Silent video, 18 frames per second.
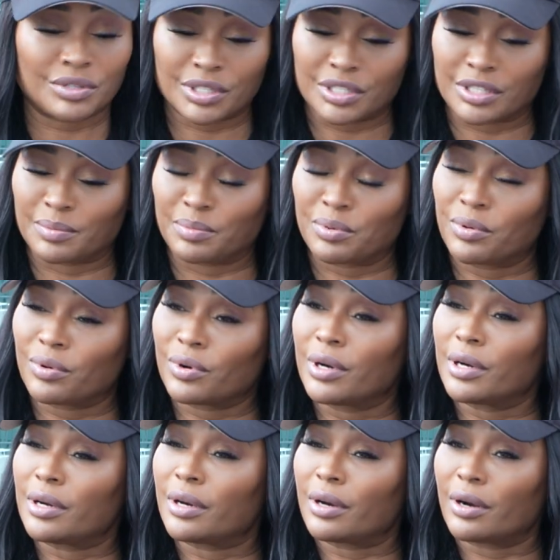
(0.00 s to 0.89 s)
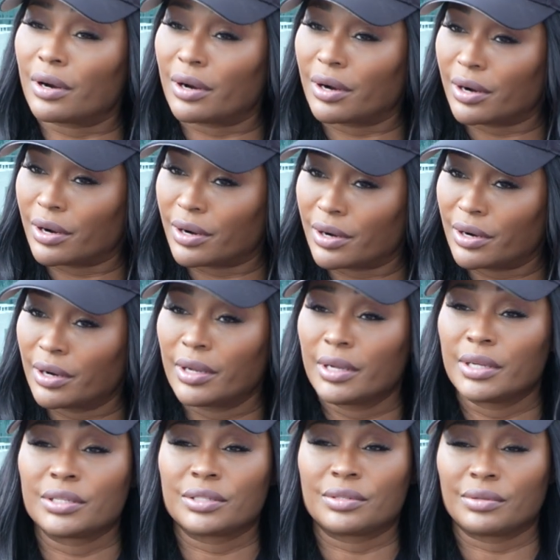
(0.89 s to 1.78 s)
to just support her,
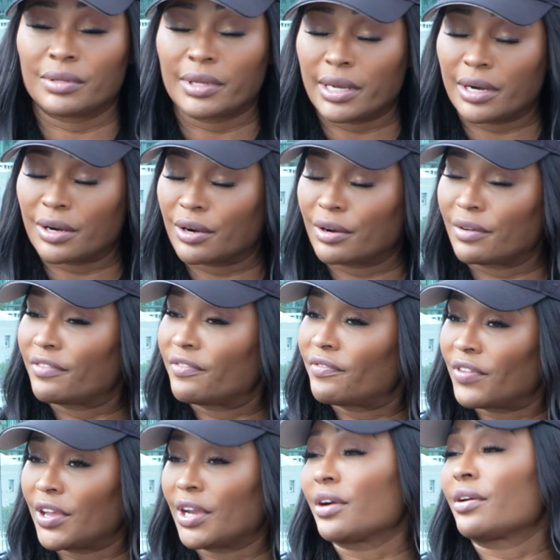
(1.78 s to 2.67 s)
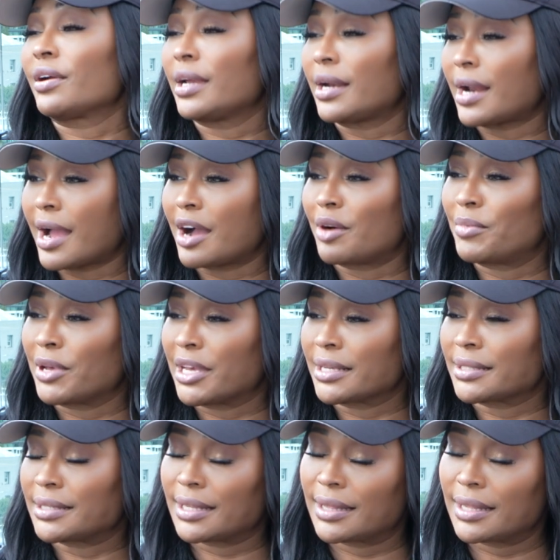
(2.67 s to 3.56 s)
to let her figure it out.
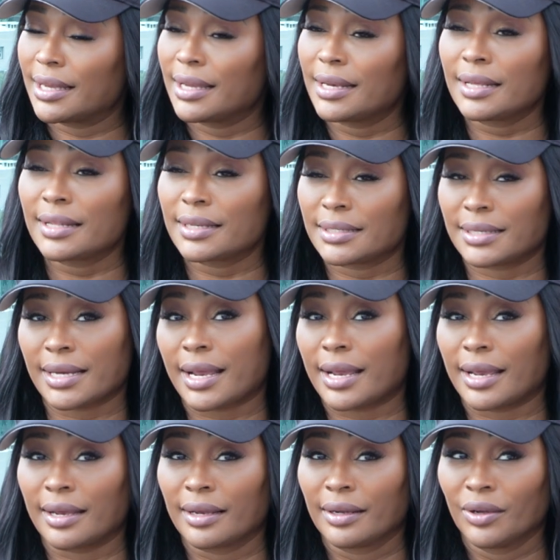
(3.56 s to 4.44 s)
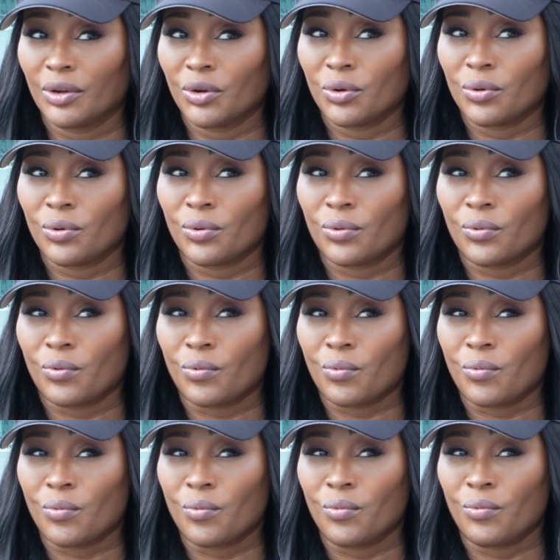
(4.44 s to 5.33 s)
Because at the end of the day,
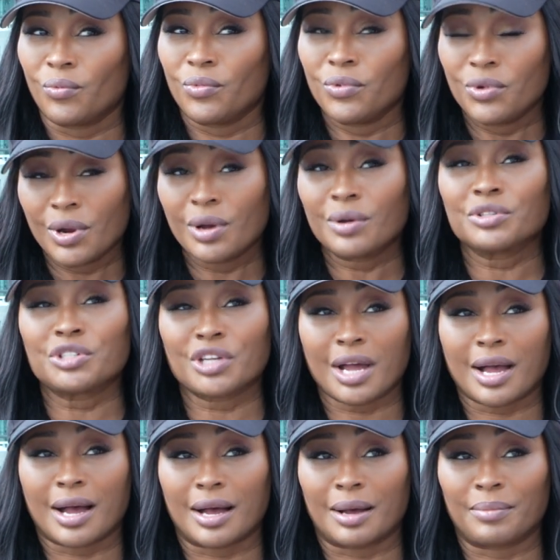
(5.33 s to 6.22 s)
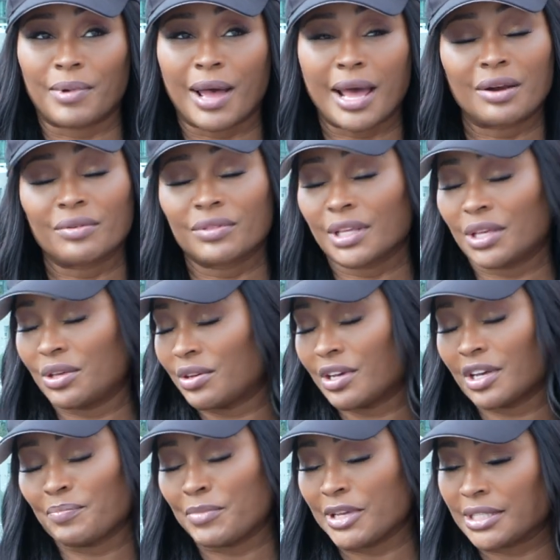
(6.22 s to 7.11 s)
no job. I don't think
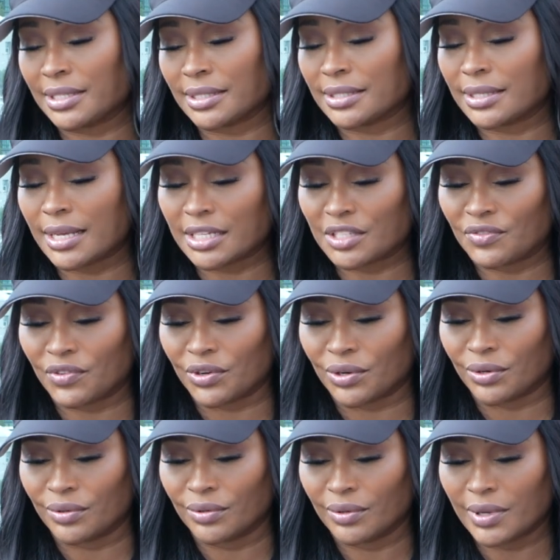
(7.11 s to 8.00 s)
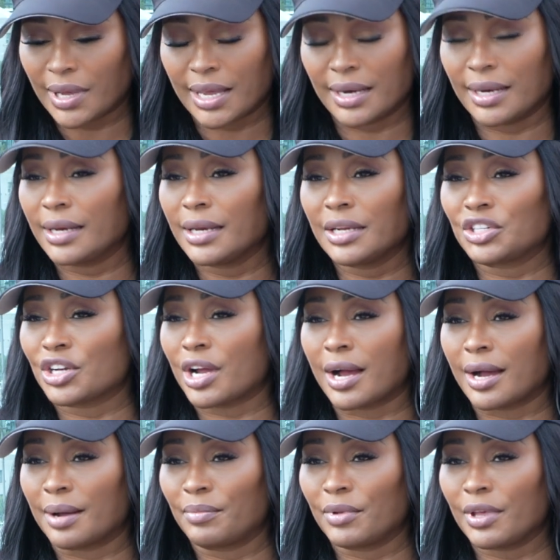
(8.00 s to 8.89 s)
you can be successful at any
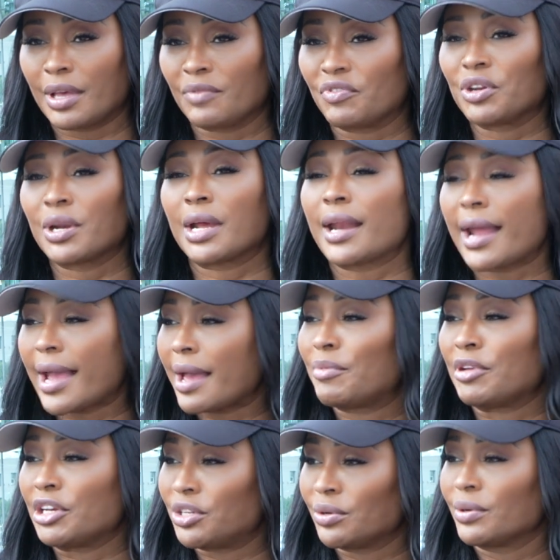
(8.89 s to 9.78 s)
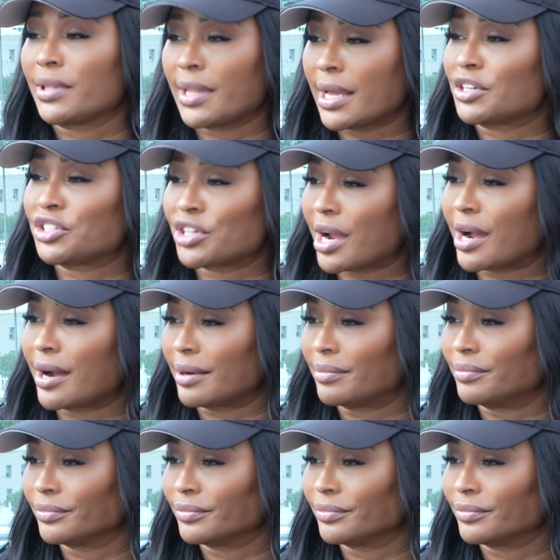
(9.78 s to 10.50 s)
job if you're not happy doing that job.